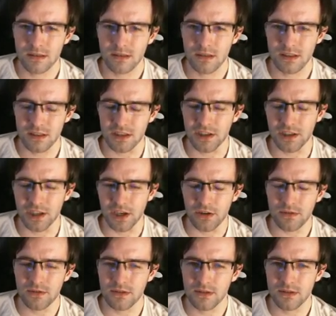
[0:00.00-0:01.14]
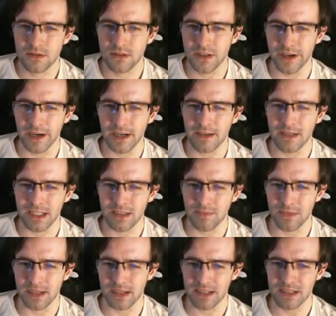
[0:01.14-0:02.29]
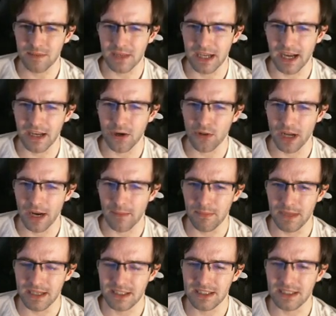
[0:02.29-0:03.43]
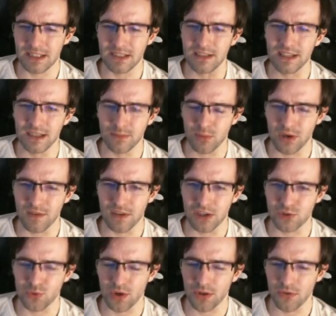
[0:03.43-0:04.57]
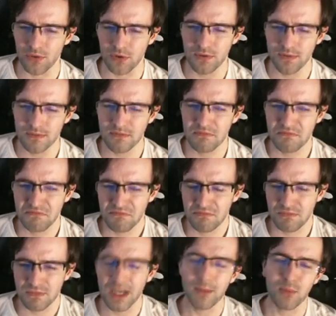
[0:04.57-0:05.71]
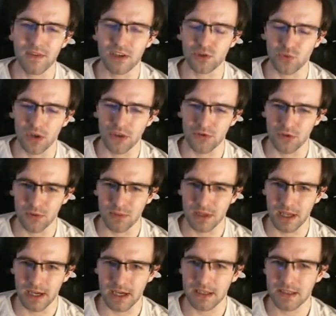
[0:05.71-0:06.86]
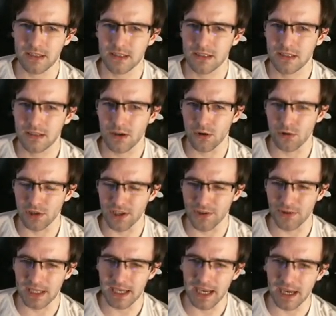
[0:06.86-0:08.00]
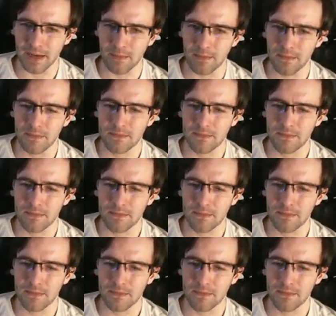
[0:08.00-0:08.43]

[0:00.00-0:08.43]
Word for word: That's good to know. Alright, that's something that's something I know that I missed in, in the previous run through. Not previous run through, but like earlier in the game.